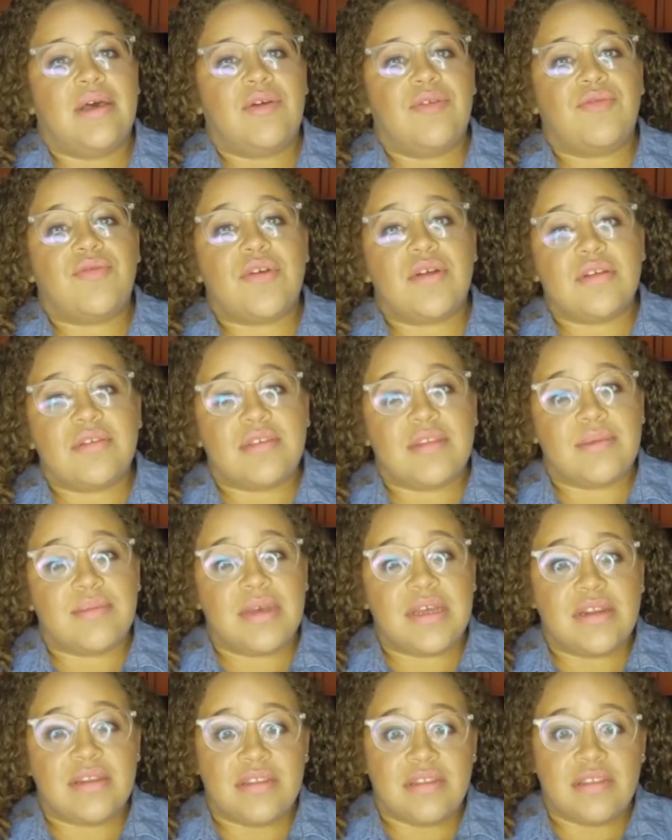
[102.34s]
First, I'm
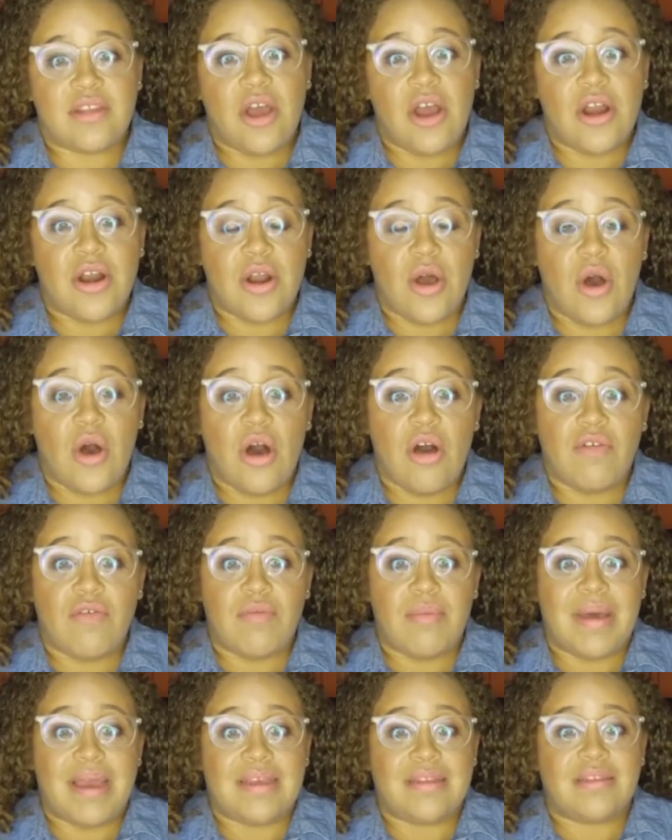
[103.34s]
going to start off
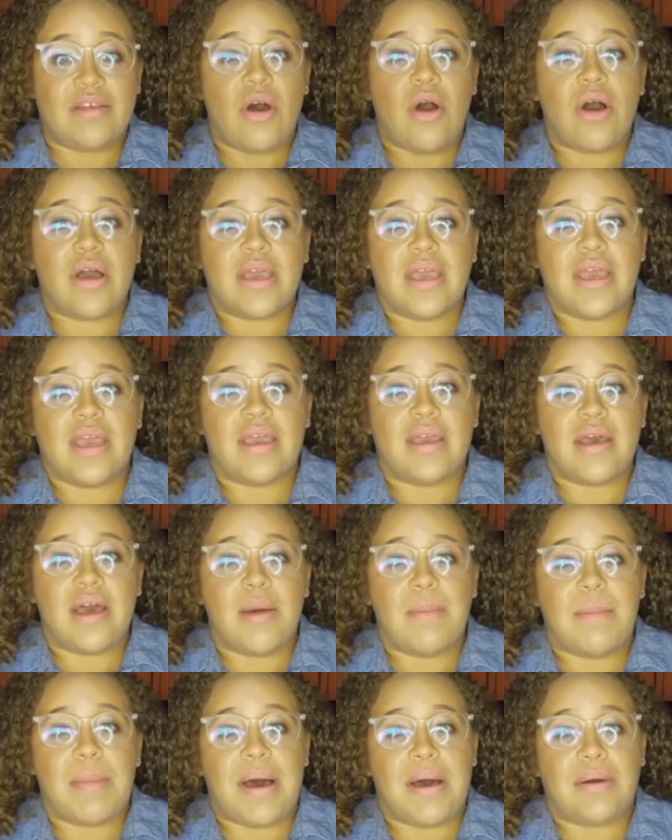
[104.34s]
by talking
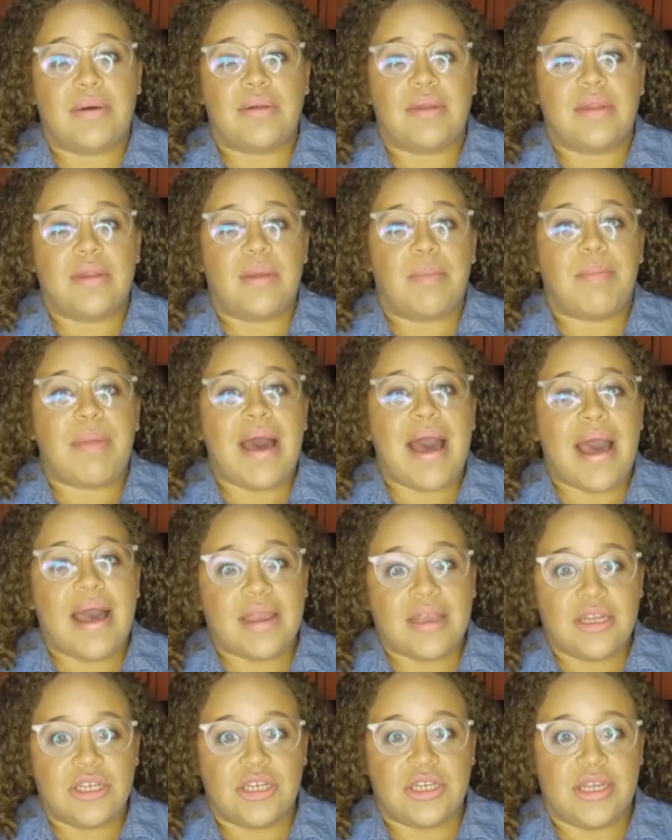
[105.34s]
about the
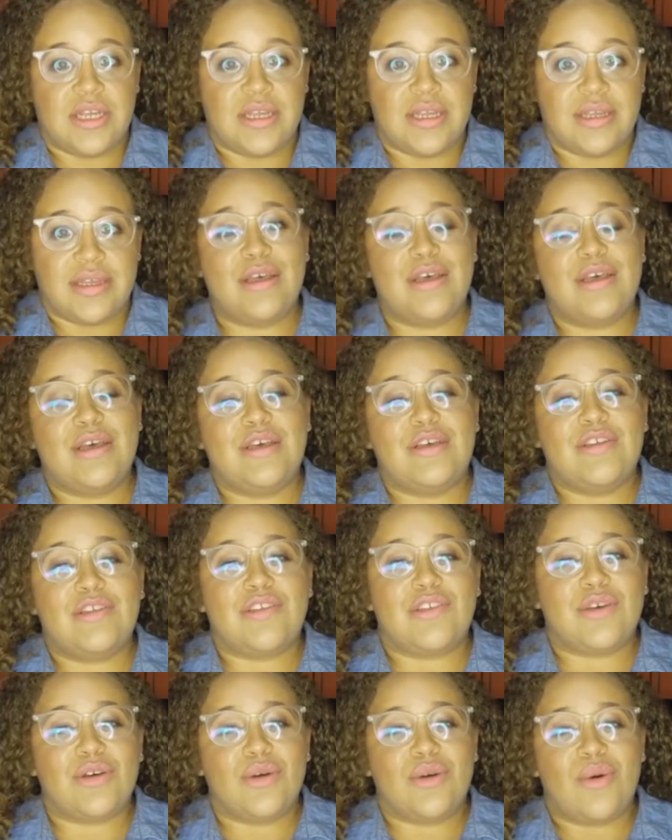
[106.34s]
packaging.
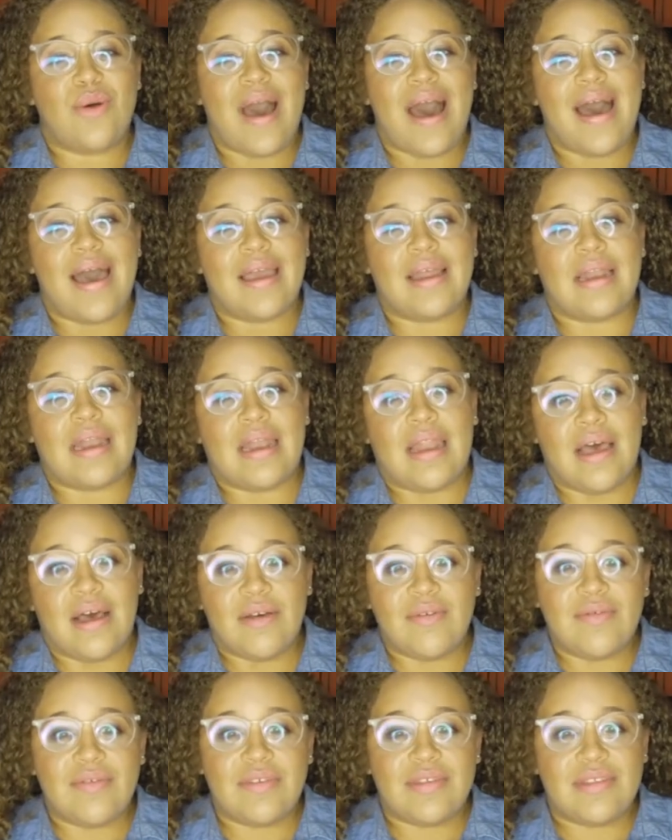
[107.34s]
So I
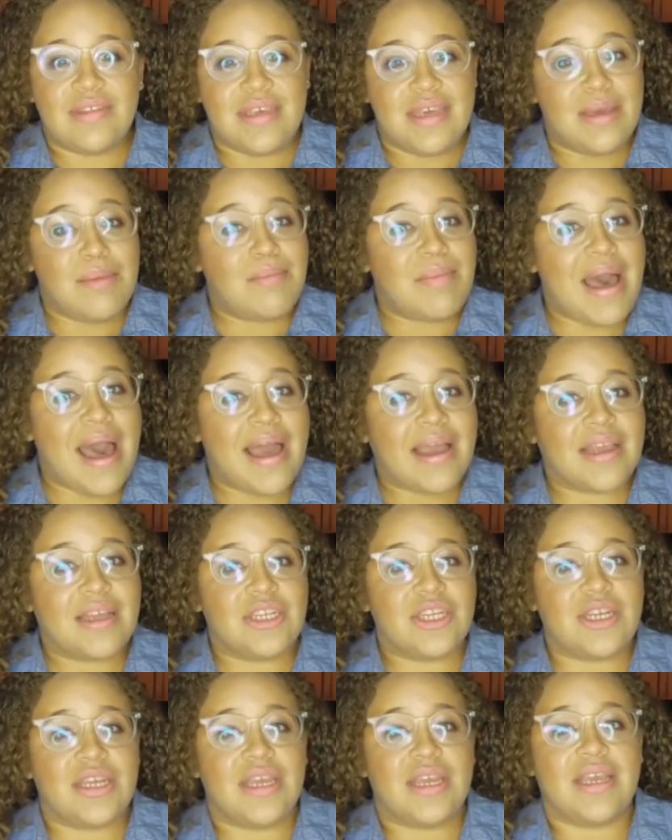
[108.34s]
love seeing
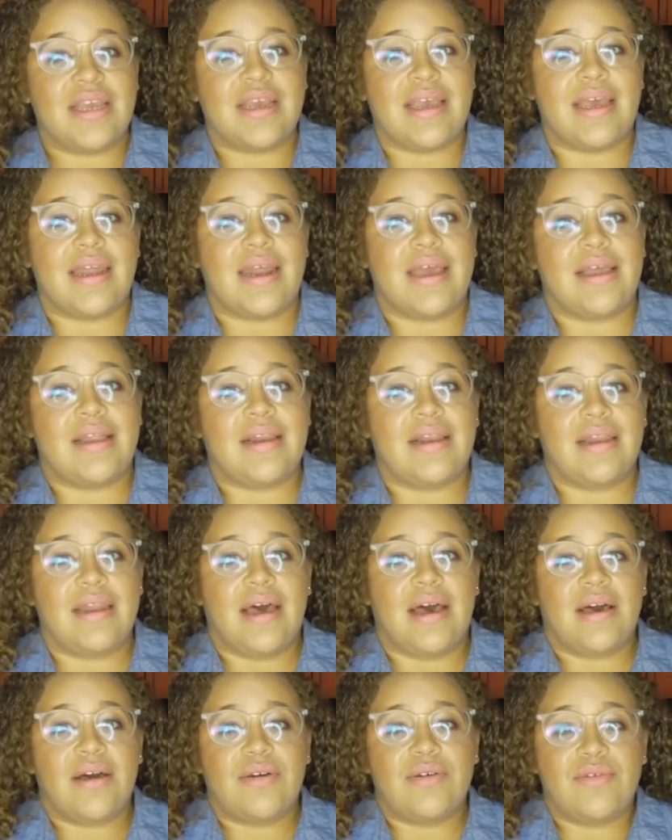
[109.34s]
packaging and I
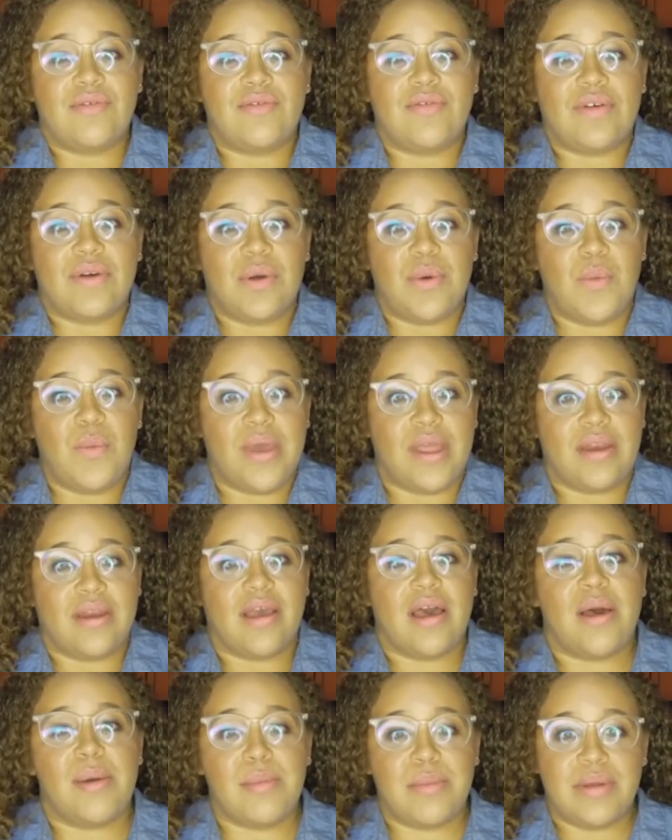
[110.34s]
love when
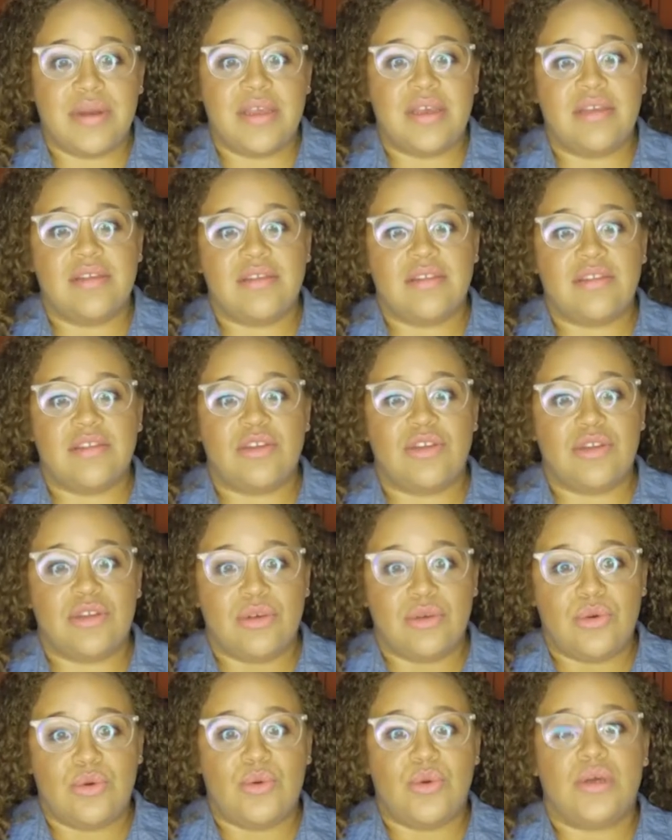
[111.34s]
companies
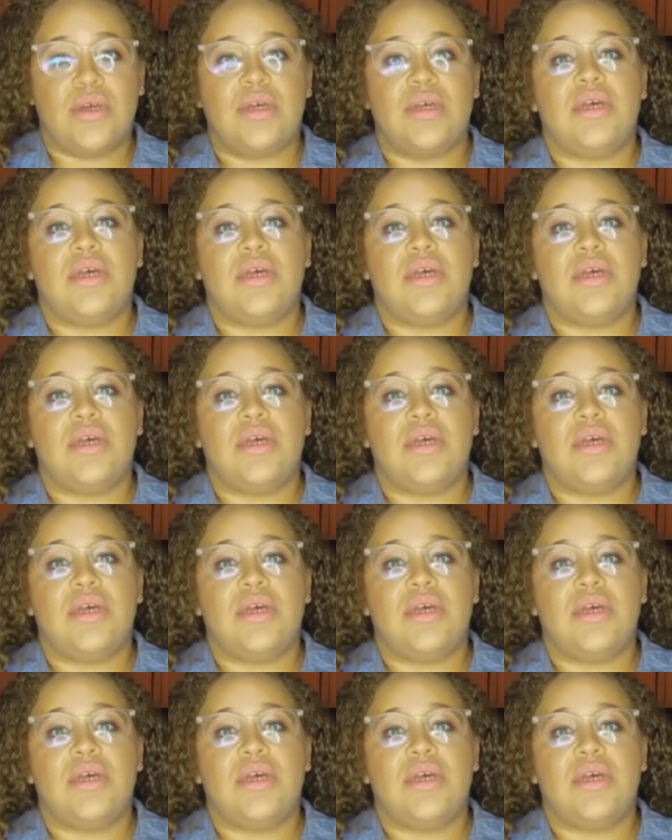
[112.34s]
do